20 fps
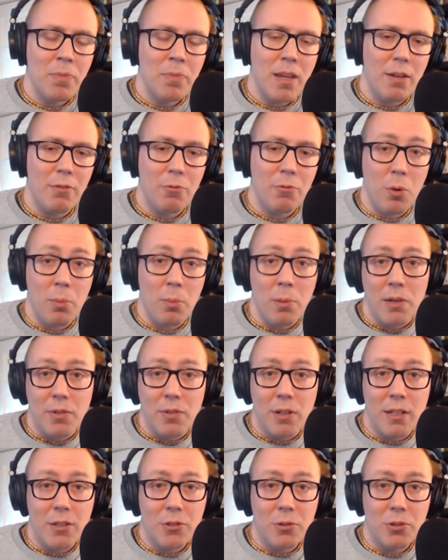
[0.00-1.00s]
informative and
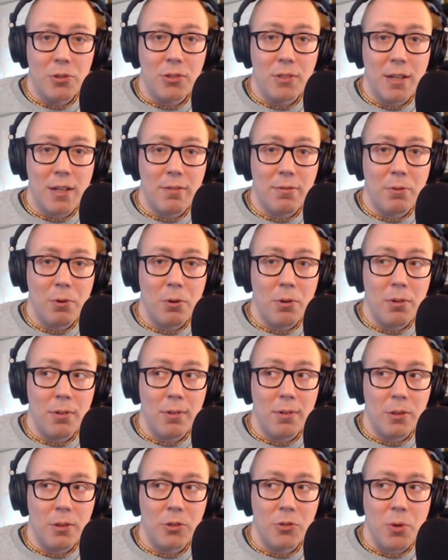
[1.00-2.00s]
interesting for
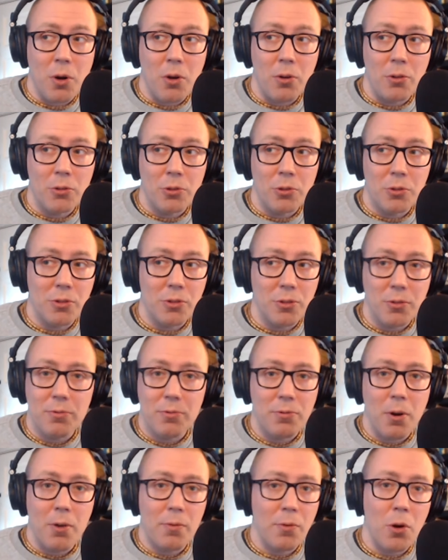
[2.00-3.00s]
astrologers of
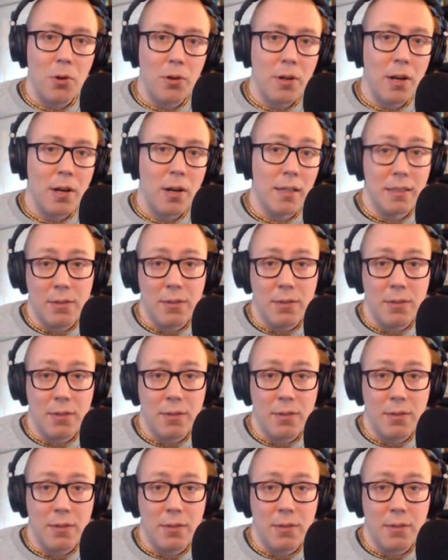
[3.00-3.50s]
all kinds,